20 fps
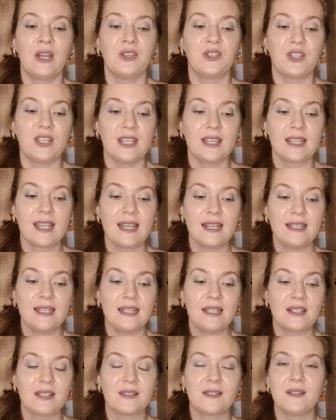she again
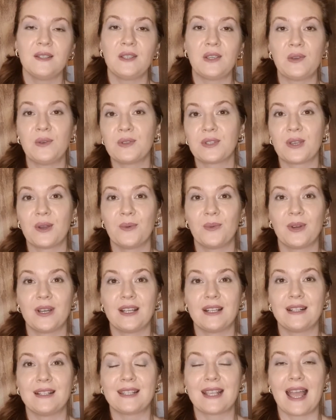needs to use her
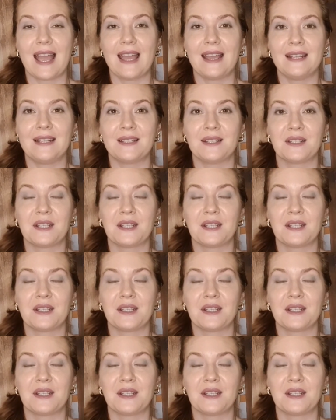words and